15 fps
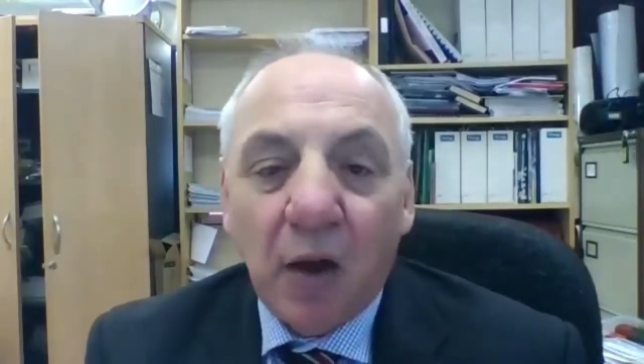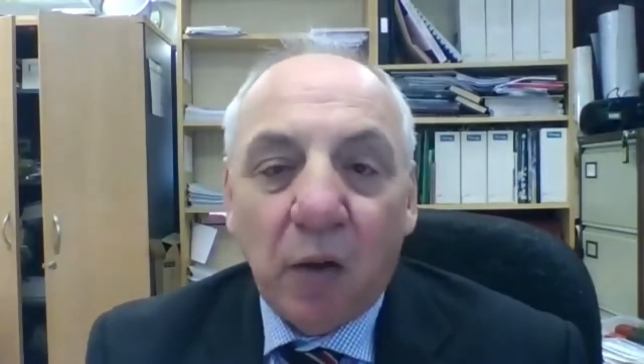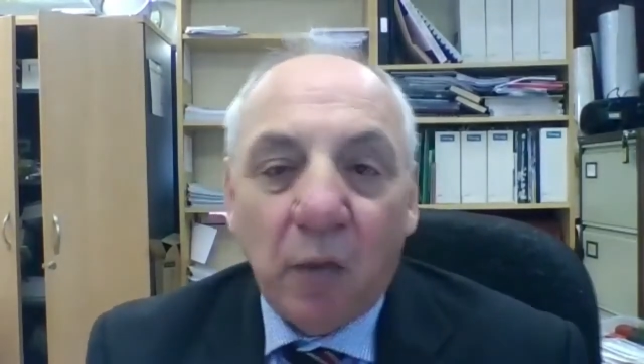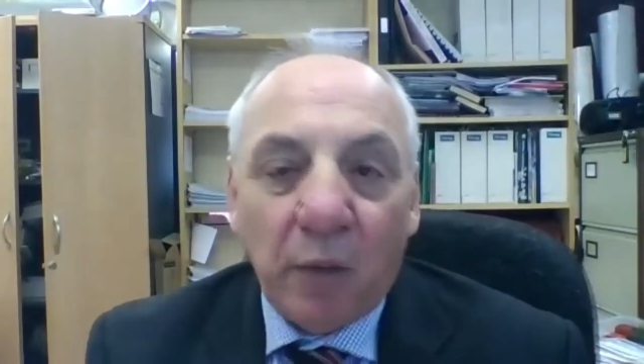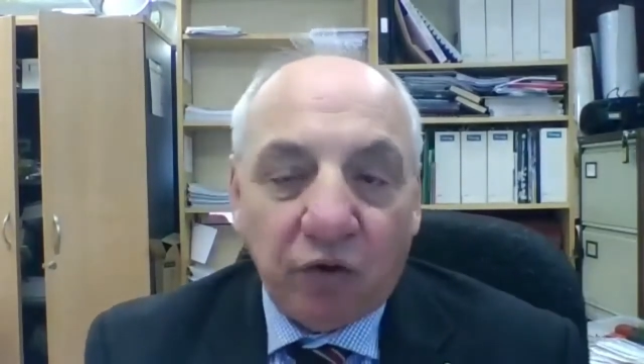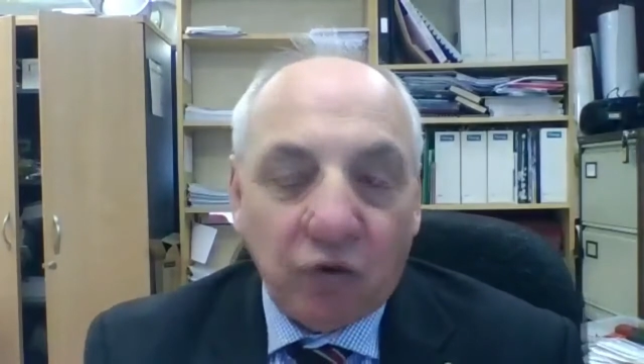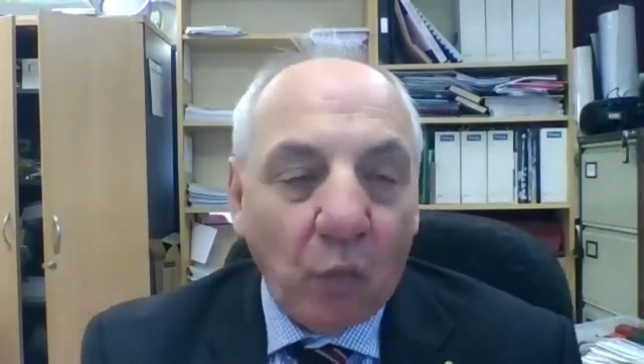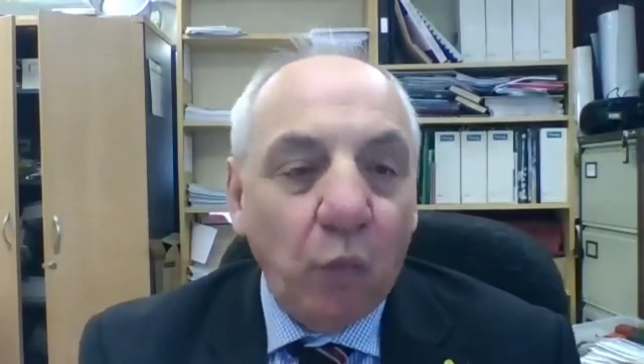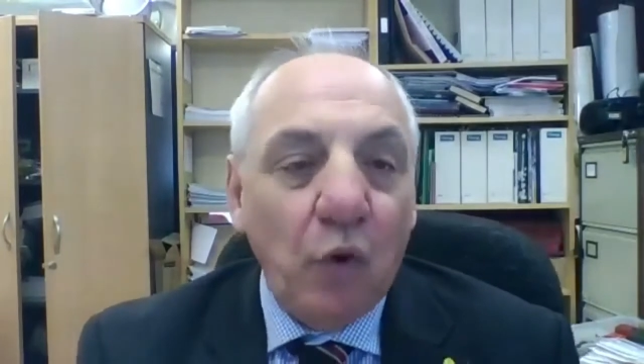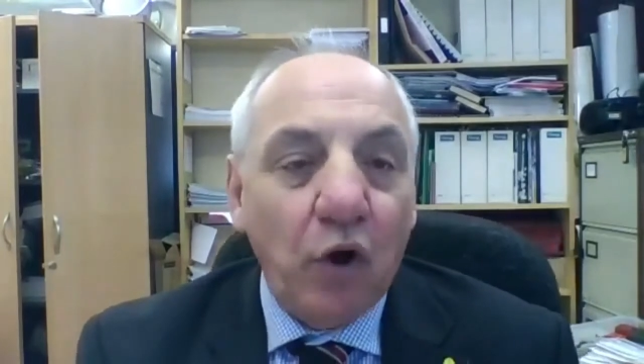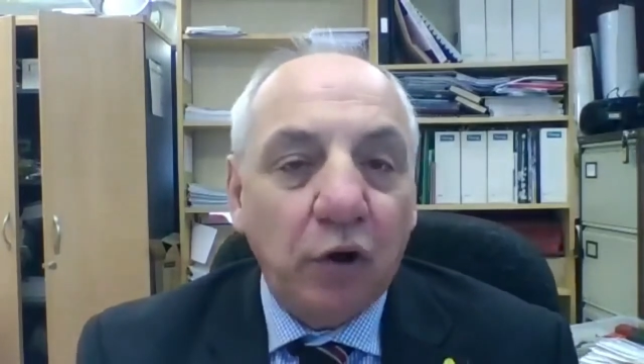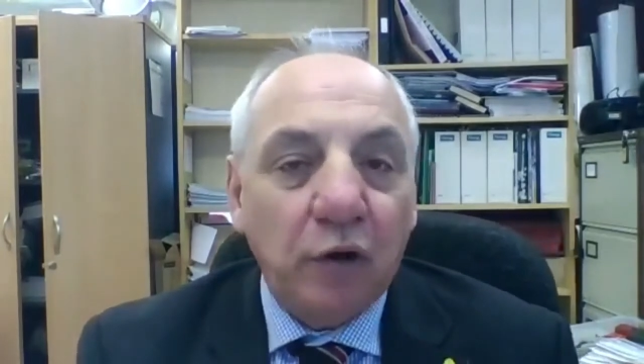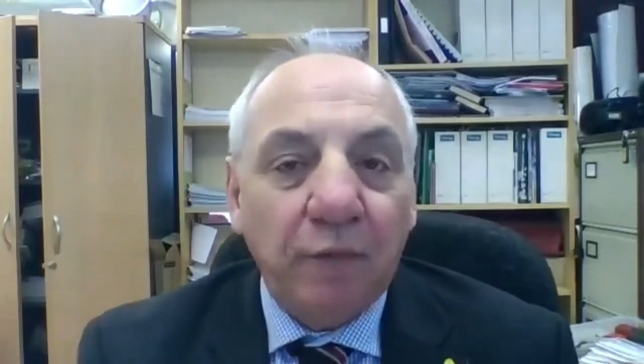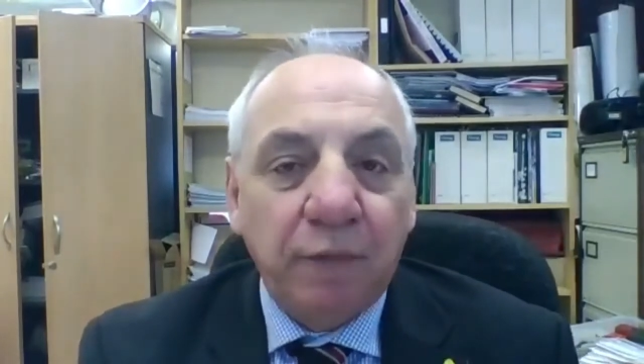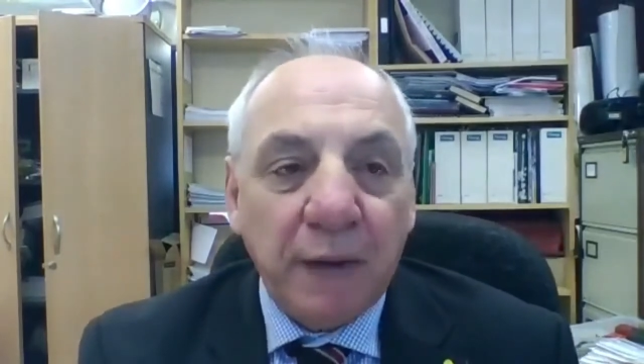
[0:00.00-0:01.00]
which
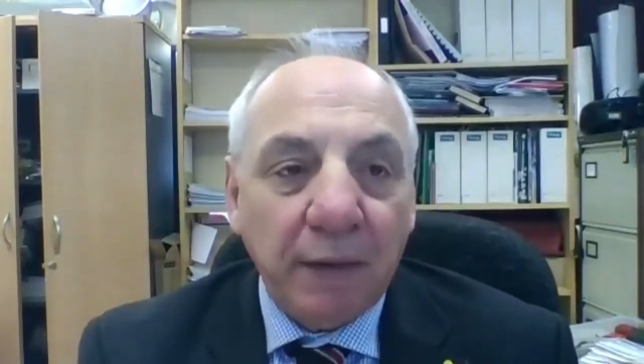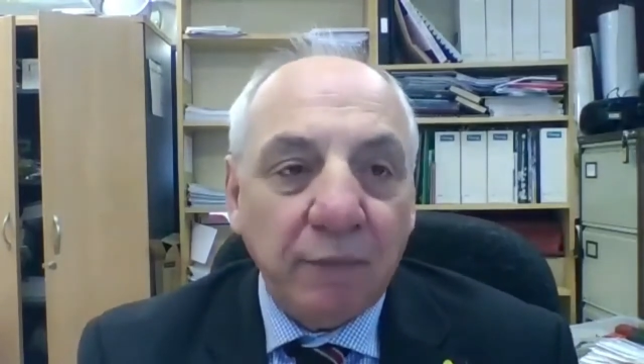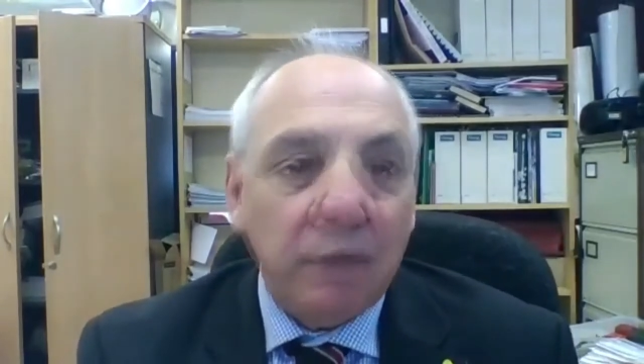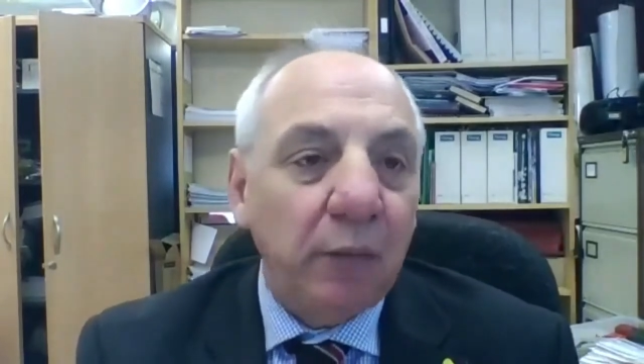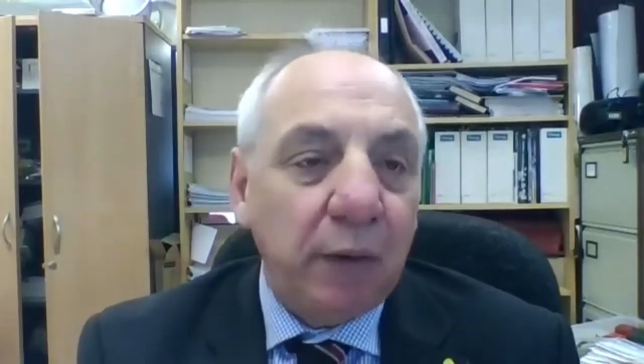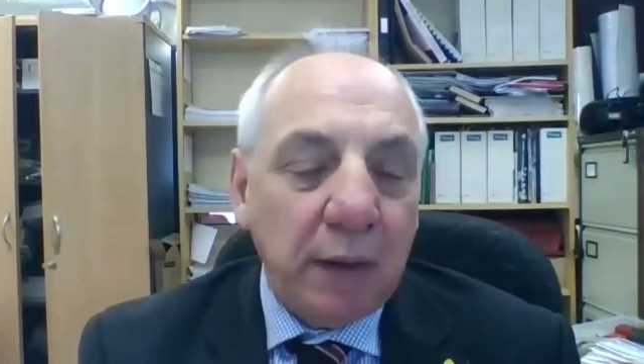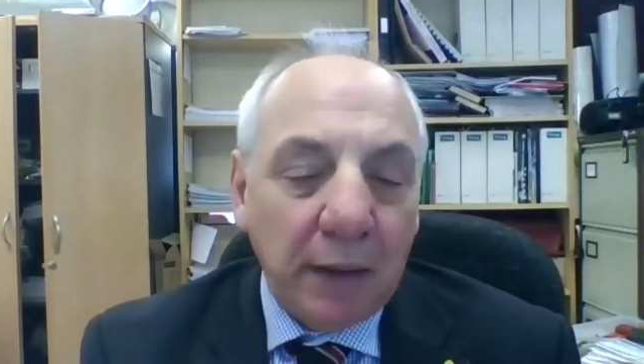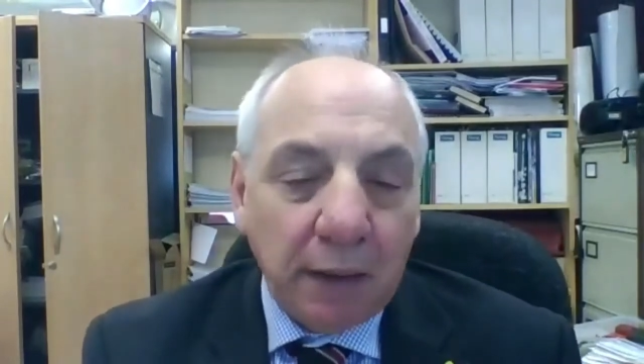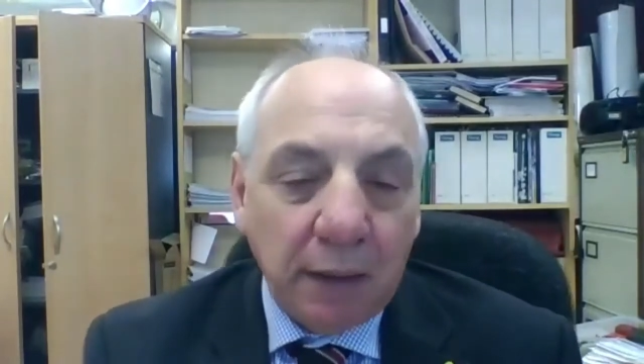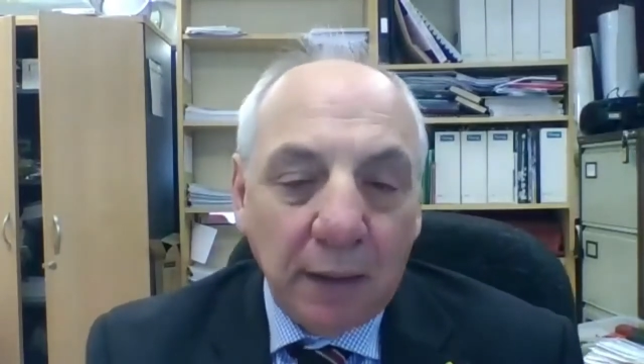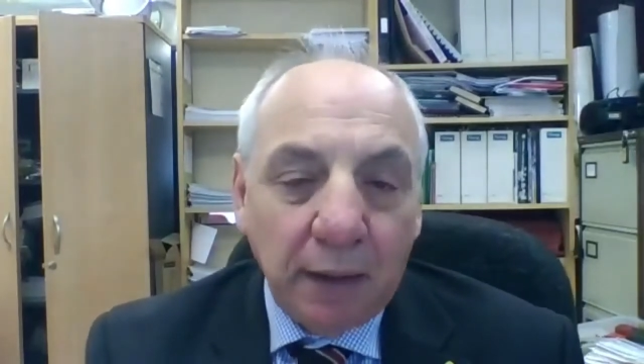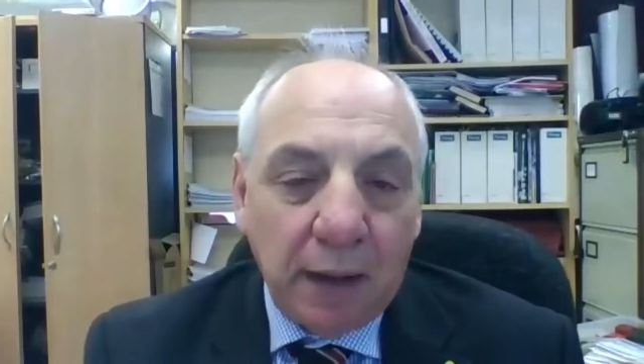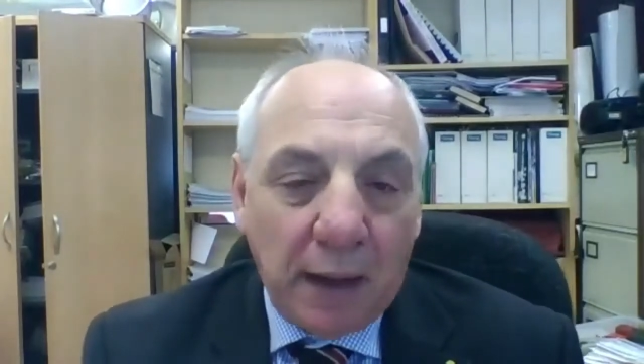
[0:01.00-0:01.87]
worked very well.